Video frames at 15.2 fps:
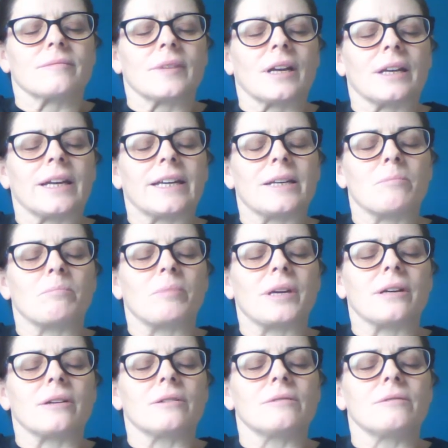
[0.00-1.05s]
Let it
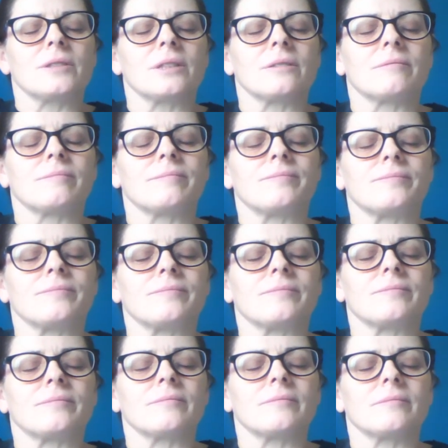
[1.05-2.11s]
build.
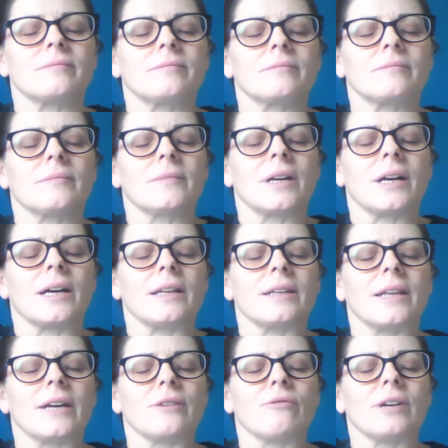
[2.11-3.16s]

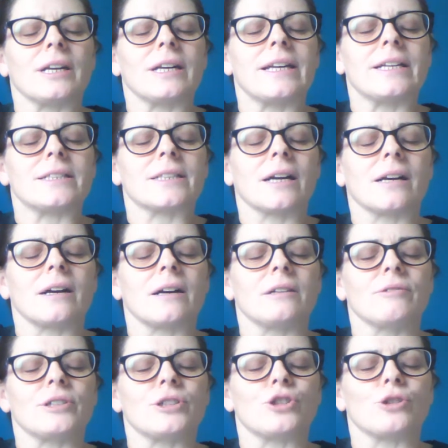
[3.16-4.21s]
And then release that
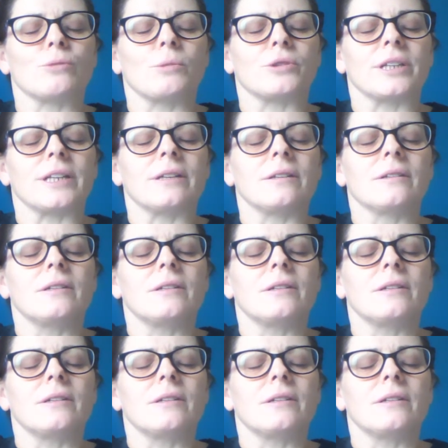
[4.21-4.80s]
colour into your body.